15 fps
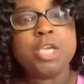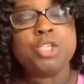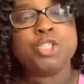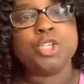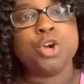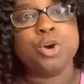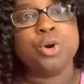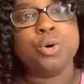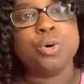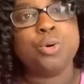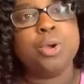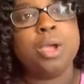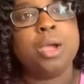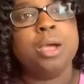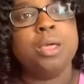
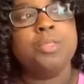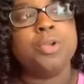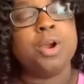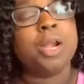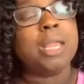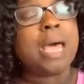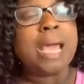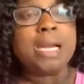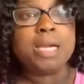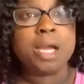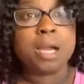So there are a lot of